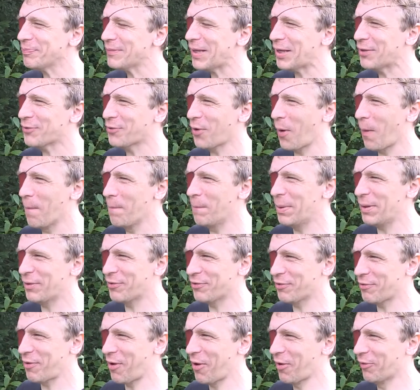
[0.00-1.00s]
It's got a
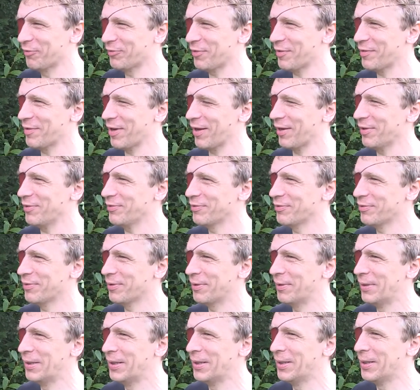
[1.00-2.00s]
bitter aftertaste,
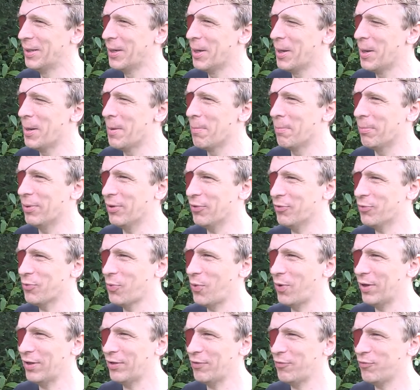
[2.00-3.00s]
but it's
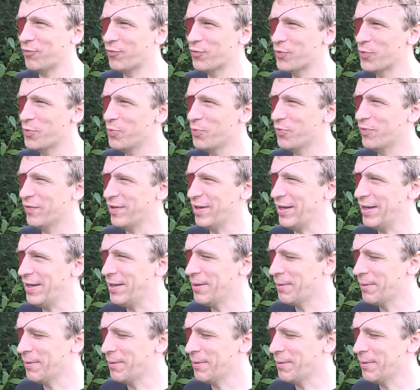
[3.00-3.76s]
quite fruity.